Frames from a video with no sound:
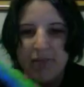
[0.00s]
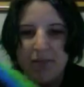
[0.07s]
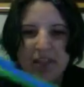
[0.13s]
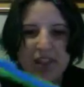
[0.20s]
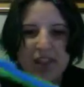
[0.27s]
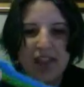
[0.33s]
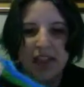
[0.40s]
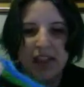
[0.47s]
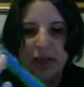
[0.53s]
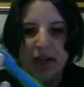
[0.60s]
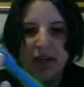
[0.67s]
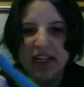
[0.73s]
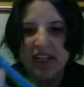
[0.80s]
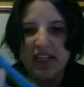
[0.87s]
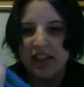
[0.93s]
Basically
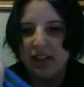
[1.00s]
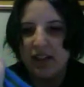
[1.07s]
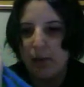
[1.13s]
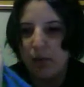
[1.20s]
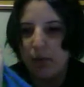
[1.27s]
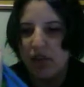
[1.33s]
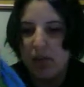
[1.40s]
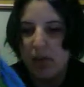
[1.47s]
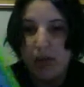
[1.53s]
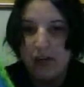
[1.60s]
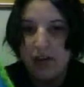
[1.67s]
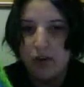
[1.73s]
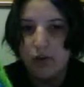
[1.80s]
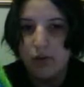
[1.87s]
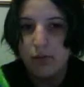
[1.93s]
what I did was I
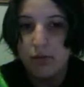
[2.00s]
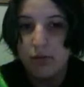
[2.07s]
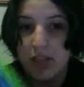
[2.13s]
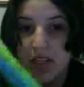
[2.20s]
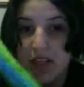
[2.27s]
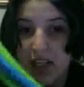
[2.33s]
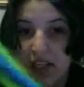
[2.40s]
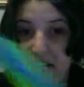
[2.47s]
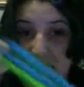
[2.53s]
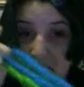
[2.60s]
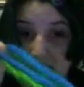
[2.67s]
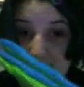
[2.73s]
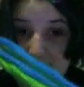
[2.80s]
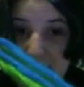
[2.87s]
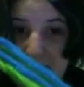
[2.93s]
backcombed
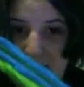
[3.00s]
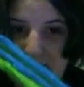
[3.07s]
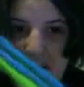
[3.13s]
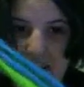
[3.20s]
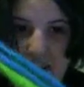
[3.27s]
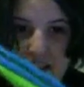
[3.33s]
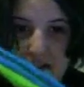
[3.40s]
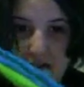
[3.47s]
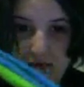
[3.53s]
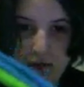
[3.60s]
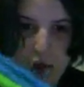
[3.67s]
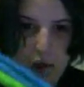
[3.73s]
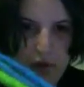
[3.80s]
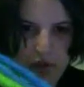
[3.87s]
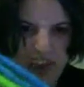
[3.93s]
unevenly. I
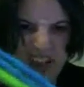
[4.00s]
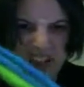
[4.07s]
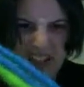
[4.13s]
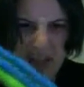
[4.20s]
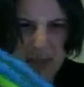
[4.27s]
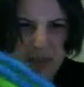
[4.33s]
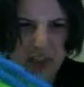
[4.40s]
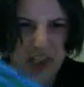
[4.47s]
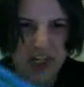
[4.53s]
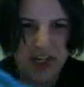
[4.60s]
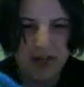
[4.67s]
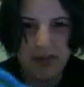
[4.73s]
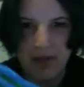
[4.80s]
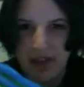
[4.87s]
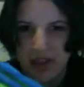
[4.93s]
didn't go for that tapered
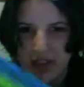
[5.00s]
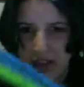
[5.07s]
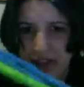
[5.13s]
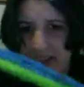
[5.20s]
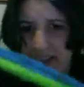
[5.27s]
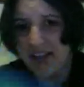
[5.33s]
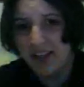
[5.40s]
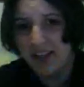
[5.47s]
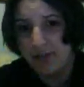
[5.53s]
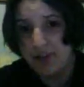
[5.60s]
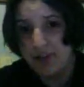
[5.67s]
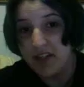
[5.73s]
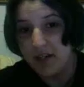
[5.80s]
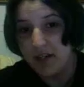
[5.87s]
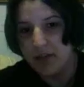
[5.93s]
shape. You can go
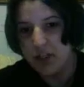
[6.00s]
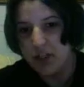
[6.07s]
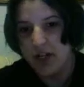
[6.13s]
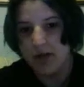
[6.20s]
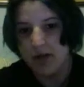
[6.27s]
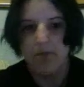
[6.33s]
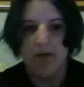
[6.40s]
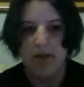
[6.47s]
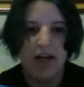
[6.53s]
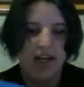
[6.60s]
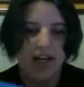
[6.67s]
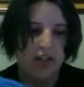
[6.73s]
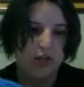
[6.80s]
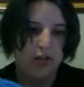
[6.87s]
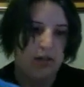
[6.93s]
for the tapered shape, but
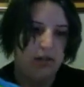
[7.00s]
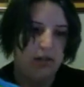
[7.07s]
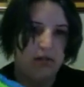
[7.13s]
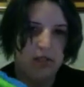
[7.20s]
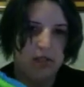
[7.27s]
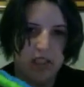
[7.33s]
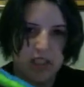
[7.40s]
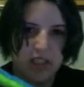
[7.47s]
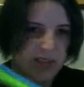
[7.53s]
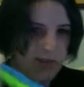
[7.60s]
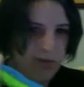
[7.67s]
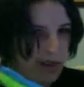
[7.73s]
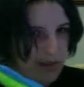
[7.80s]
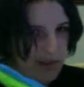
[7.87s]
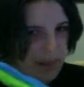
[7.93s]
I just went
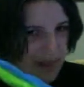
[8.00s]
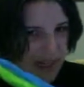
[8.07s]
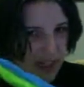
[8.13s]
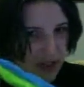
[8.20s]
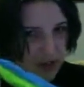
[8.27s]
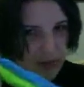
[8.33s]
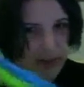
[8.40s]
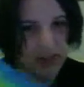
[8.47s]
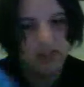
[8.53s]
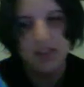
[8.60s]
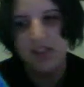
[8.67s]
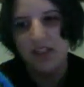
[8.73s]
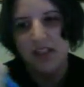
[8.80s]
rough backcombing